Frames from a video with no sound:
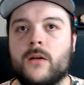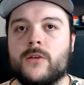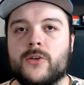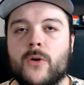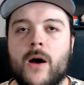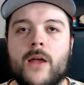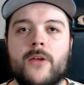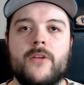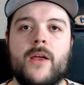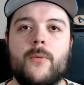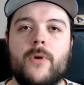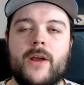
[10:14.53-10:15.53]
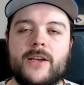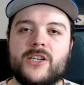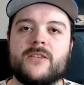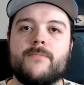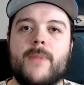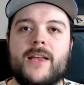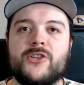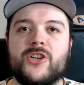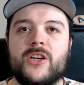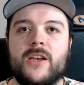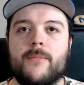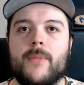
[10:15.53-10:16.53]
So other than what I just
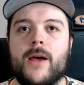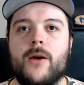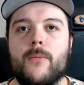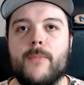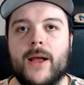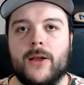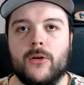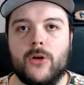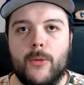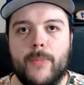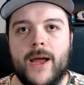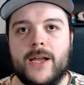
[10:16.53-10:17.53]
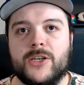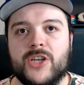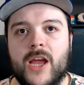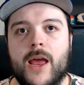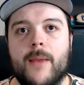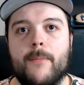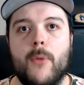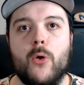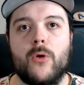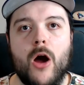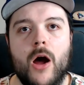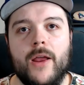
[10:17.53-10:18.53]
mentioned about Michael Kopech and
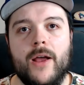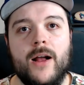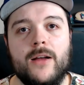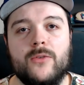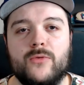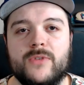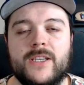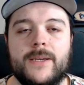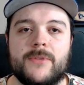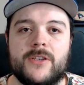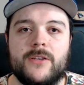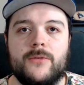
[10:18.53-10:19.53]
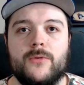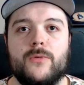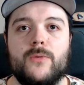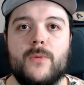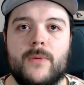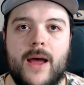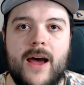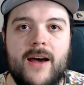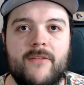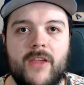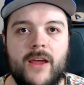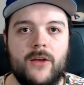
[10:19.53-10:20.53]
Moncada, who seems to
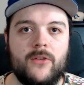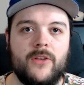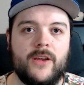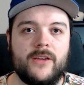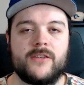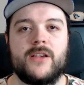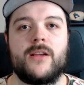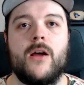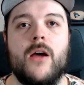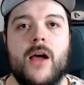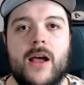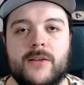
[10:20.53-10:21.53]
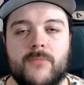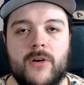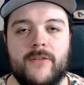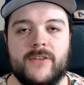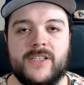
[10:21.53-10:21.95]
have the illness as part of his